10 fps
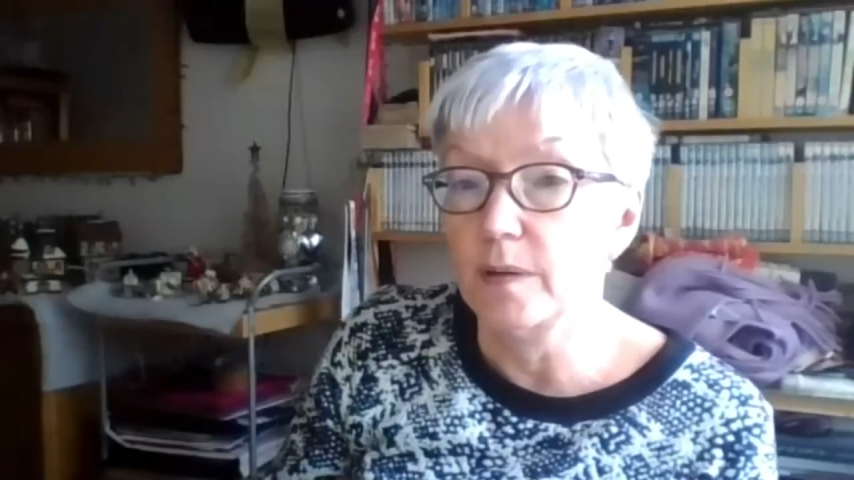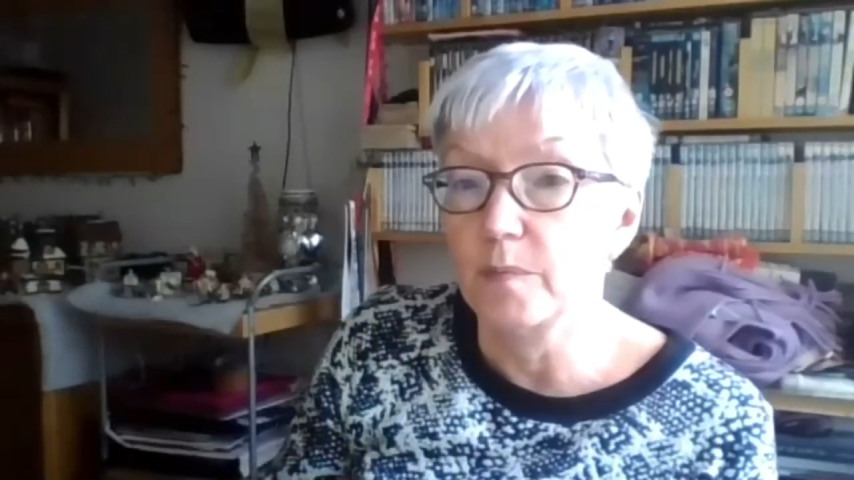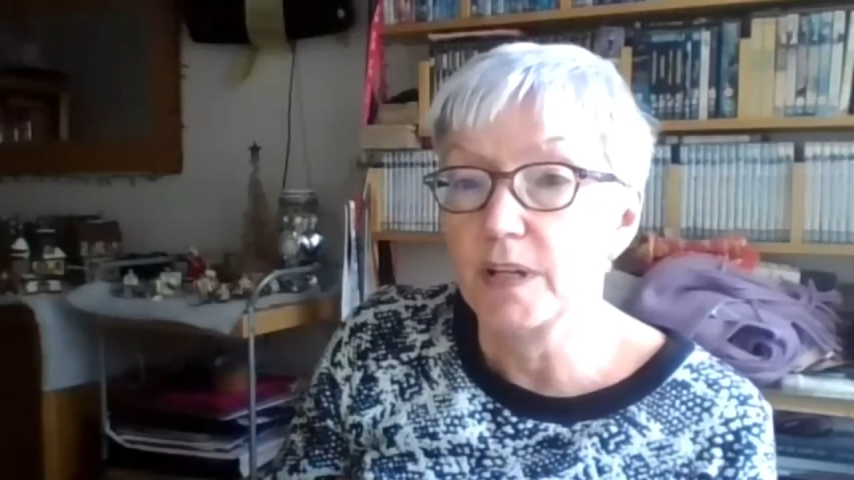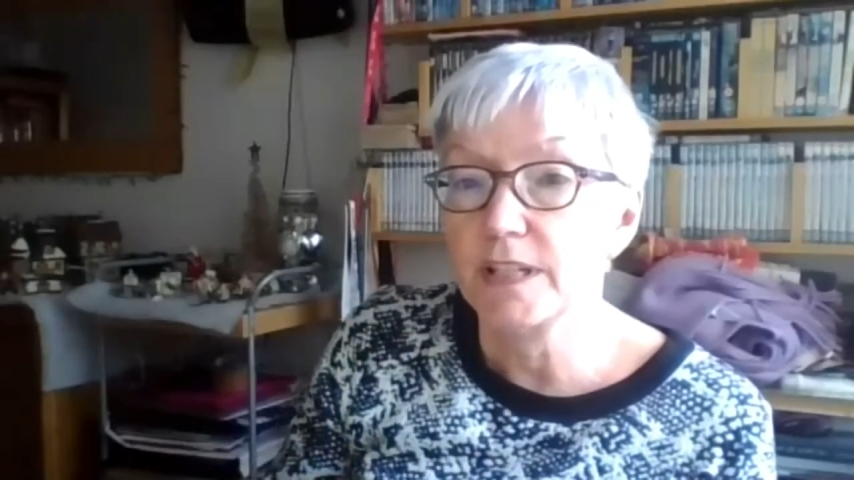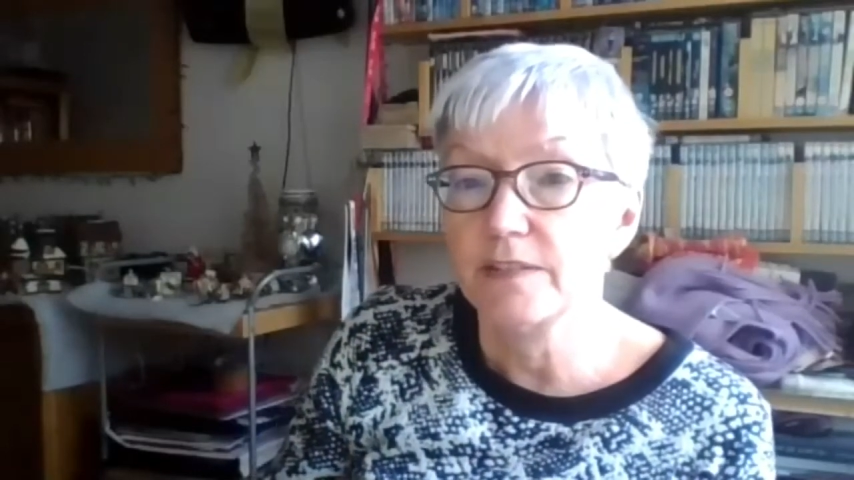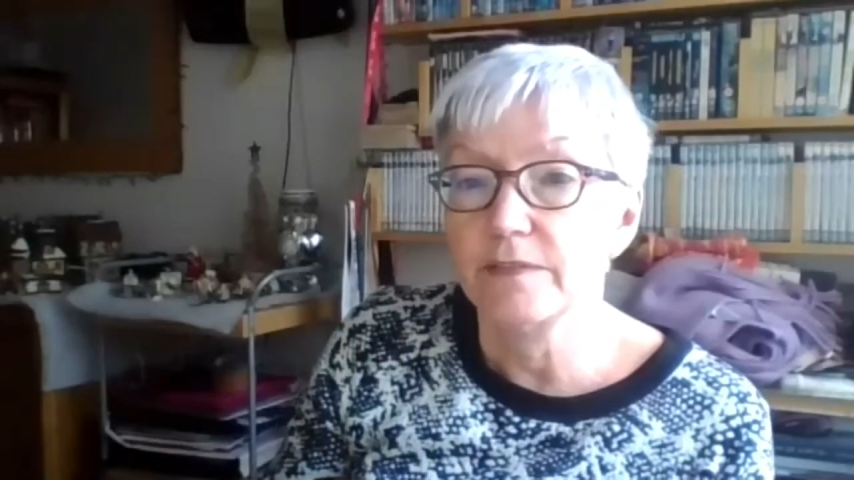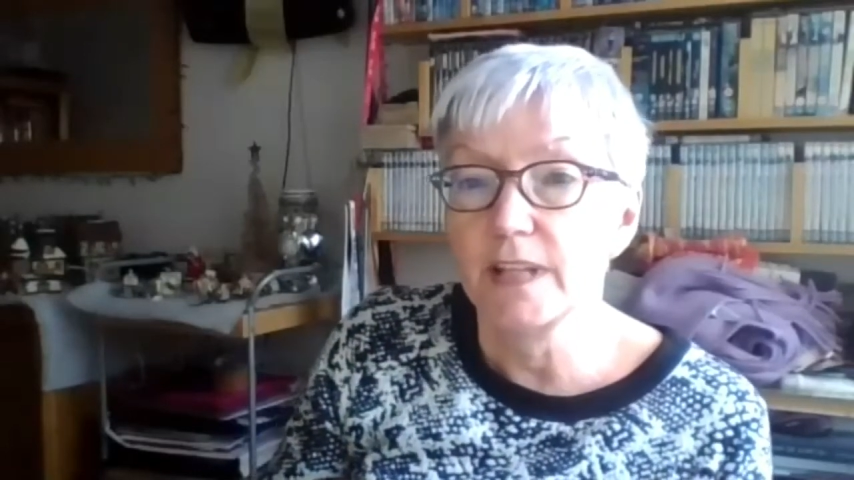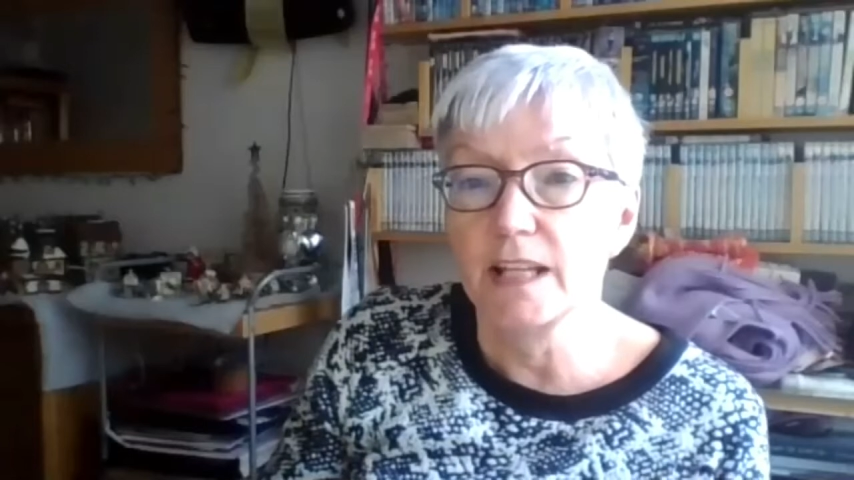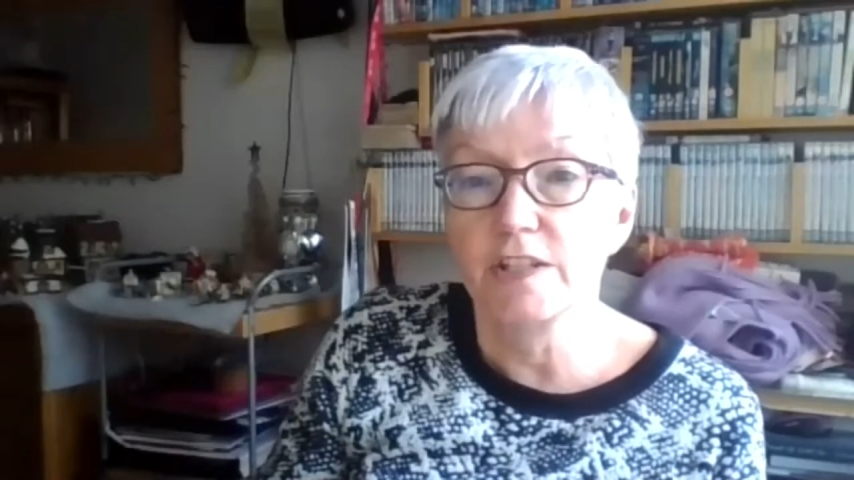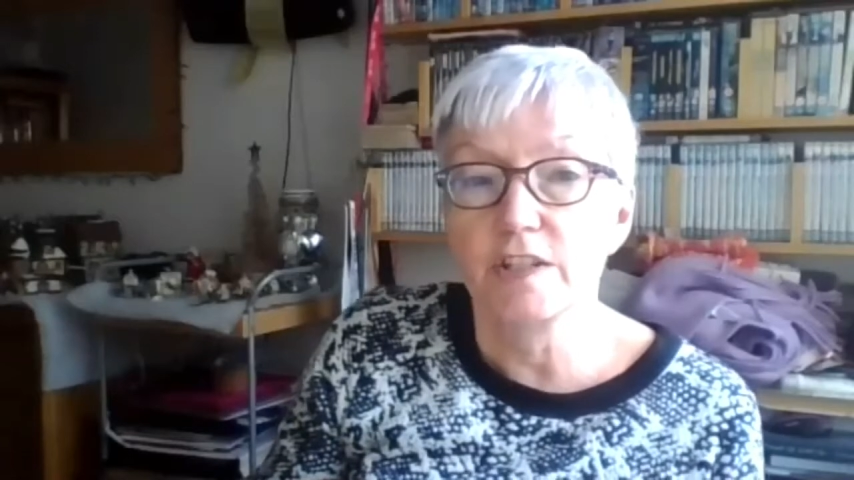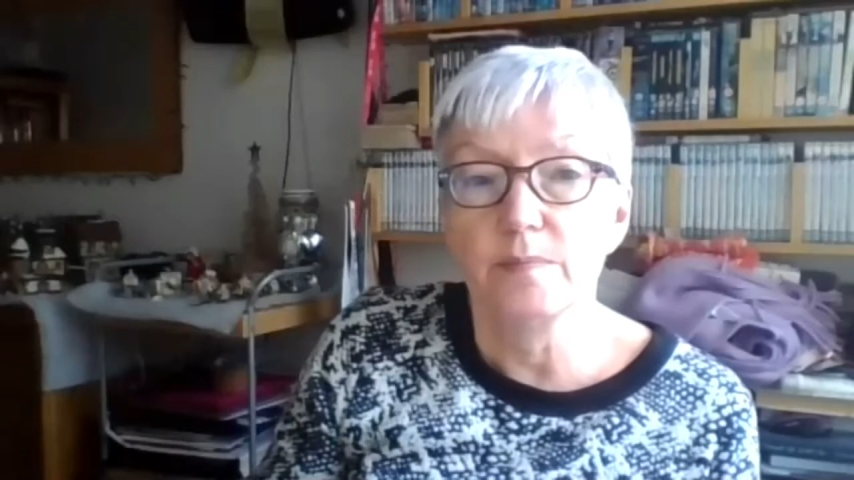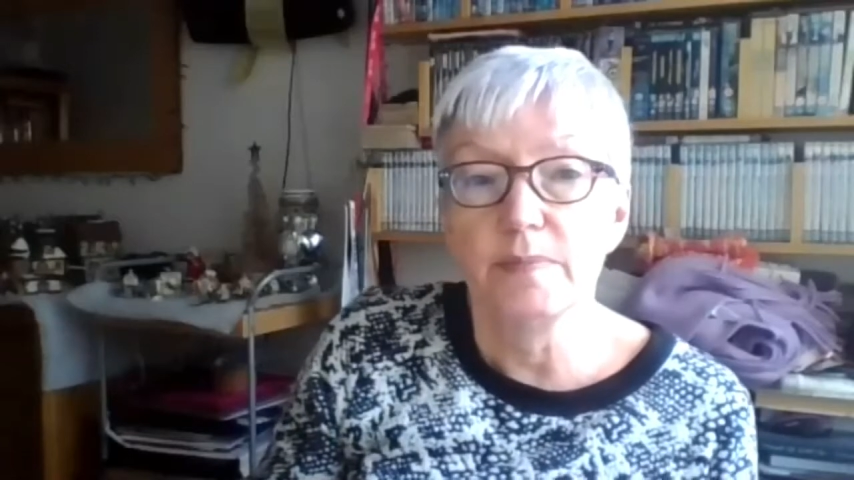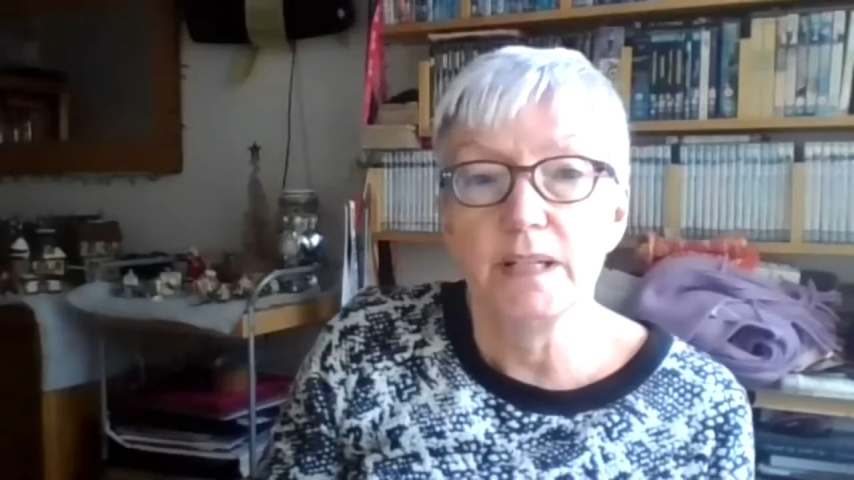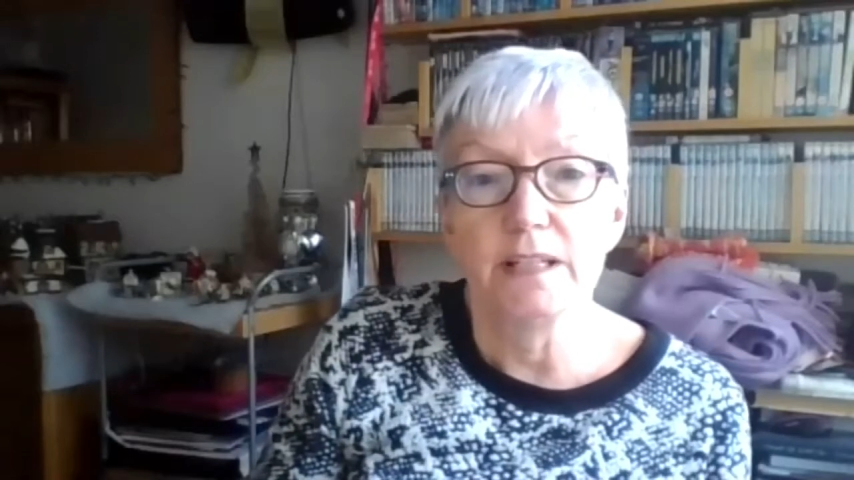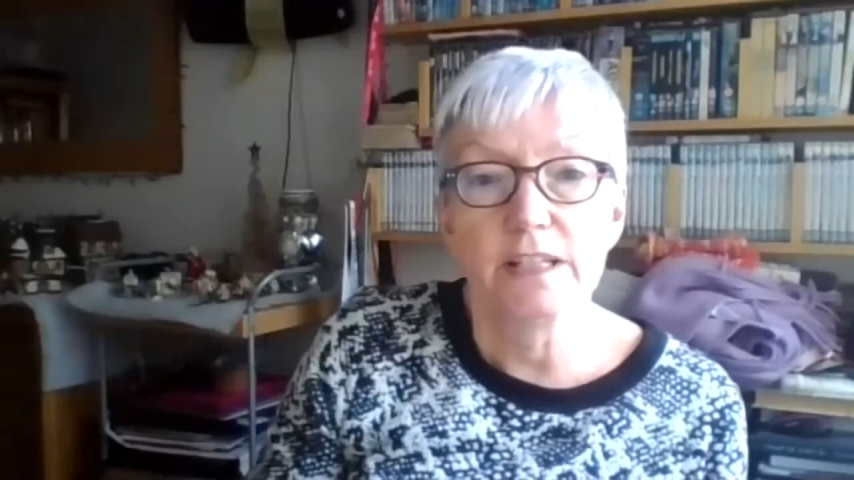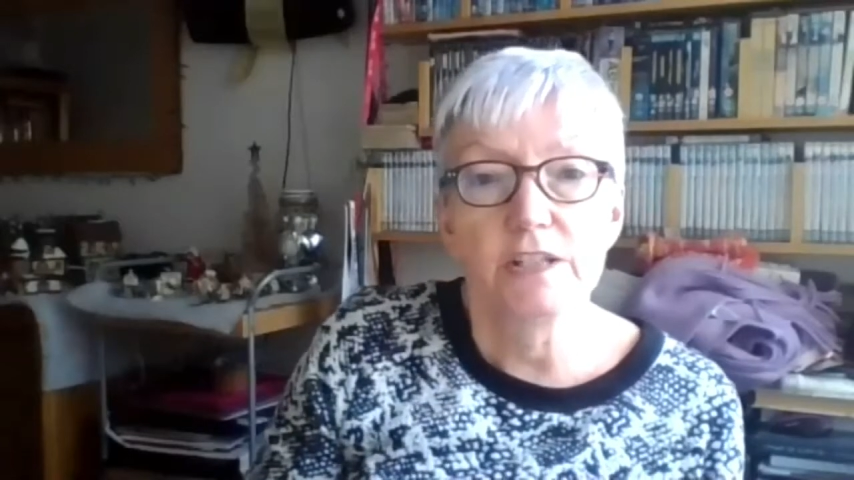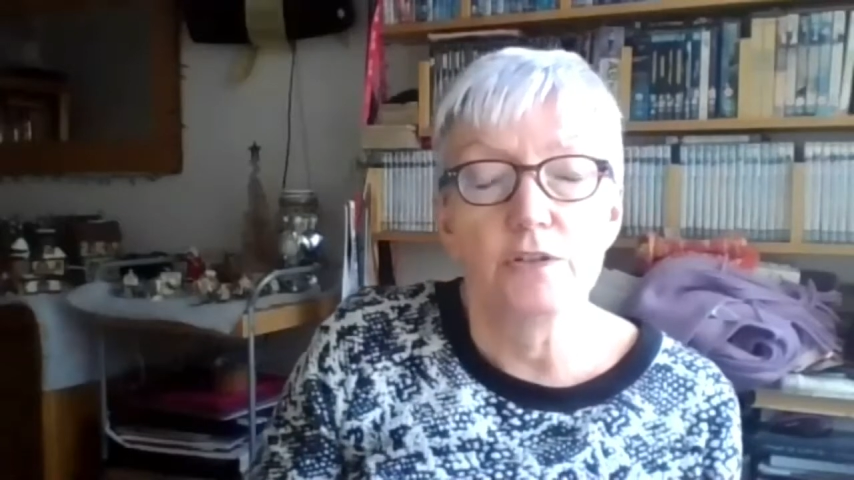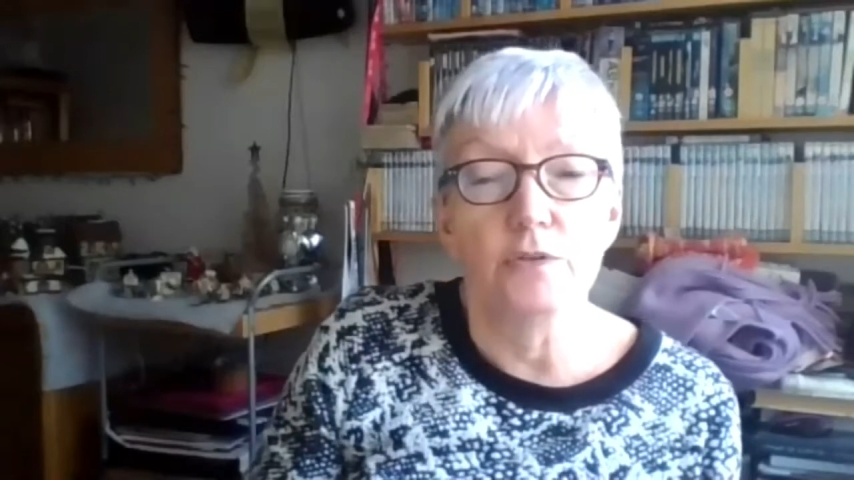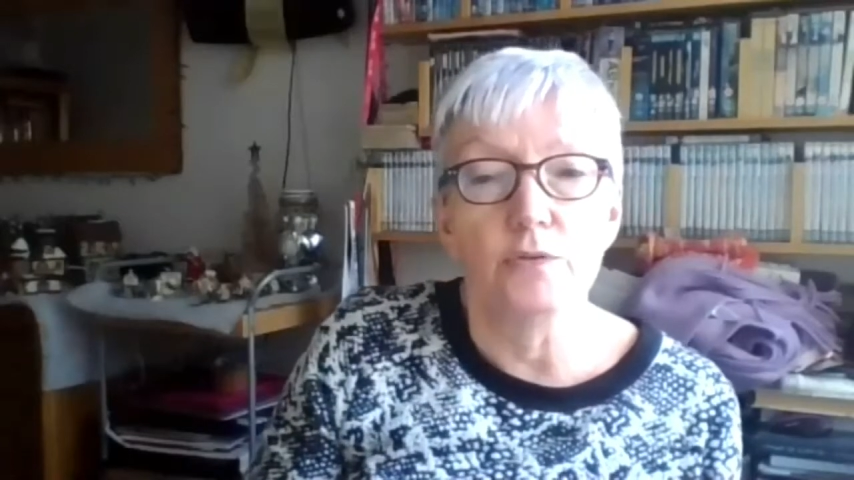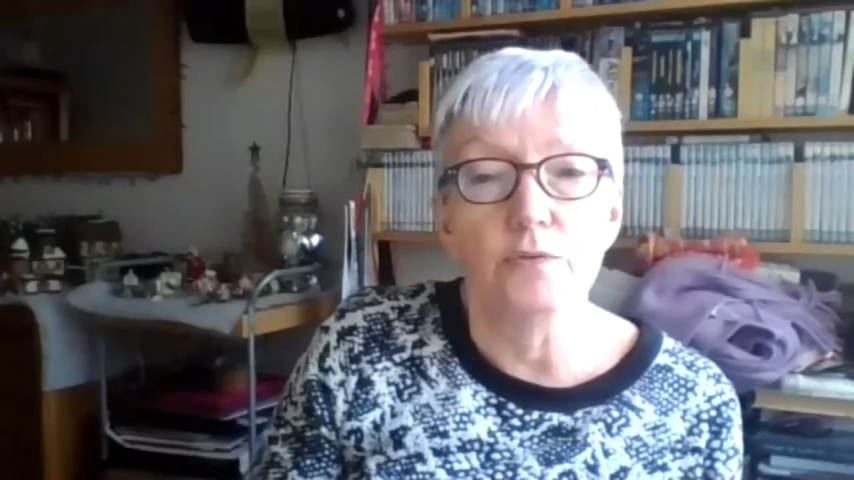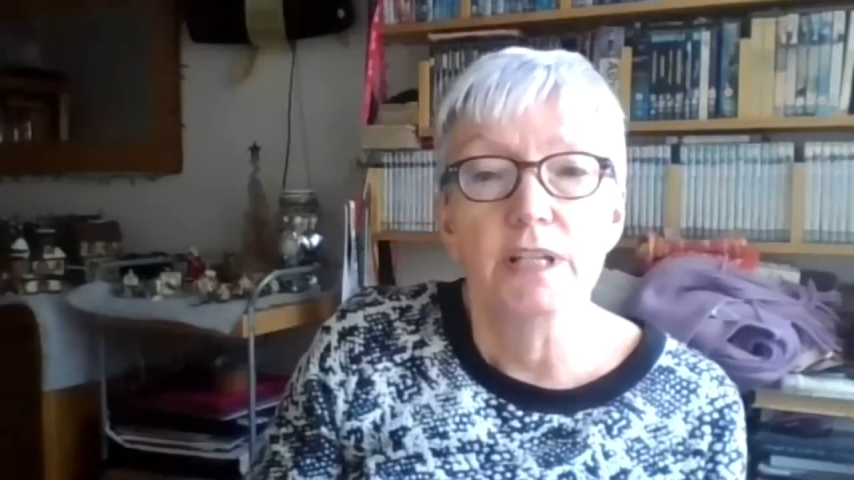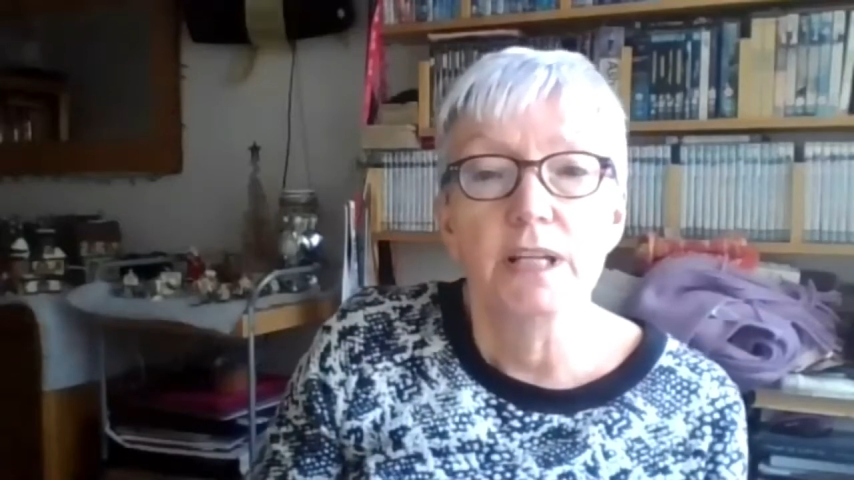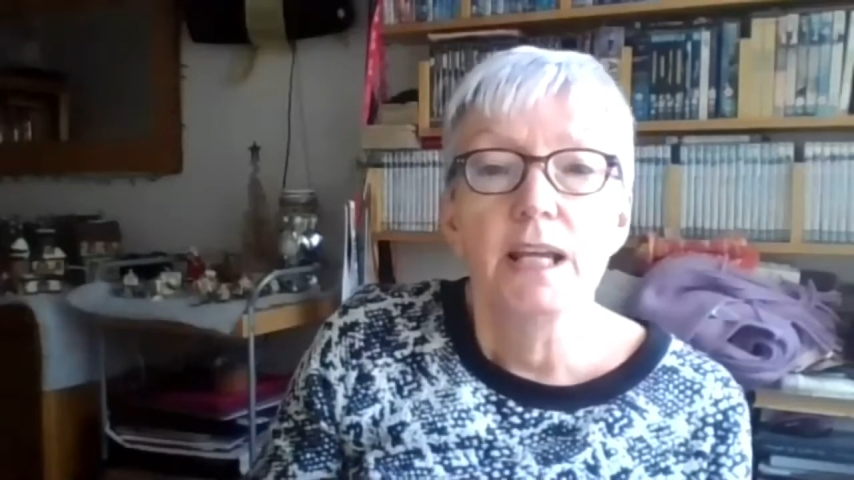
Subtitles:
I'm waiting for that to be installed,